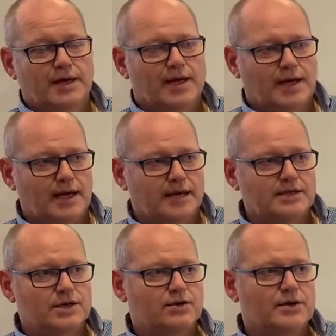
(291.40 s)
And
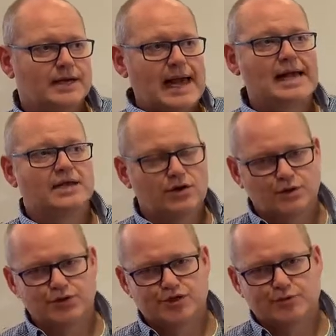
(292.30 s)
you can
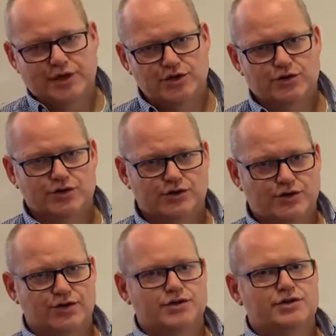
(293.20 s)
use special
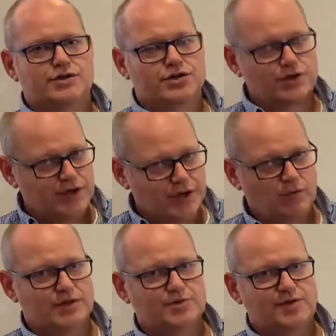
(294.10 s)
structures to deal
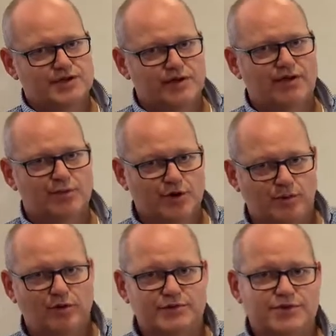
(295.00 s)
with specific
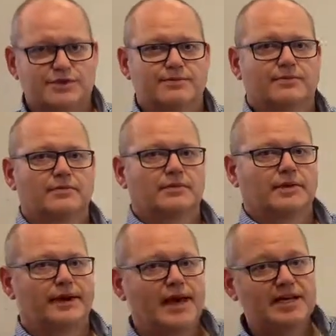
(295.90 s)
problems.
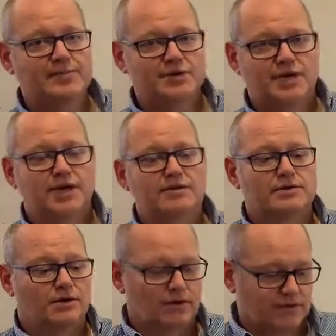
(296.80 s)
In 80%
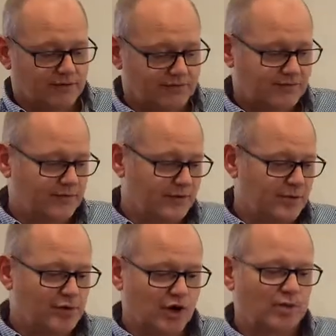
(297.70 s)
of the
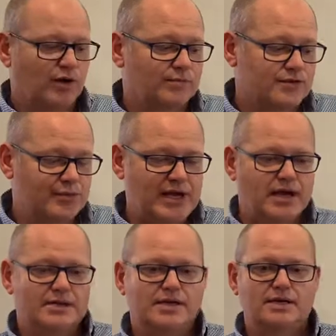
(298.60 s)
problems,
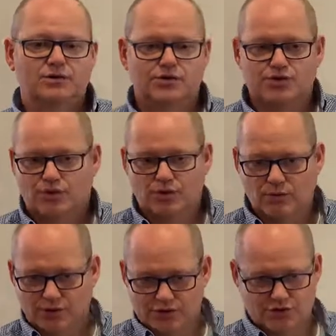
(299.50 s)
PID control
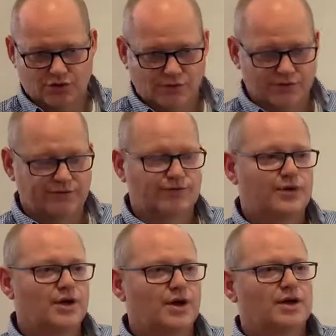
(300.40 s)
will solve
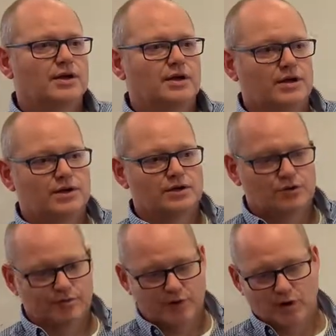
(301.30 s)
your
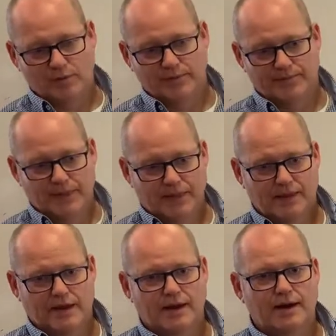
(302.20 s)
problem,
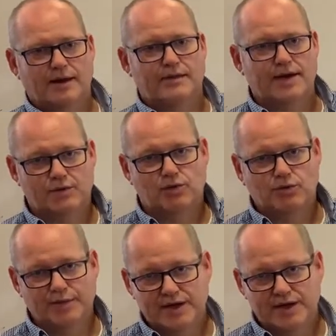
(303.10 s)
and that will be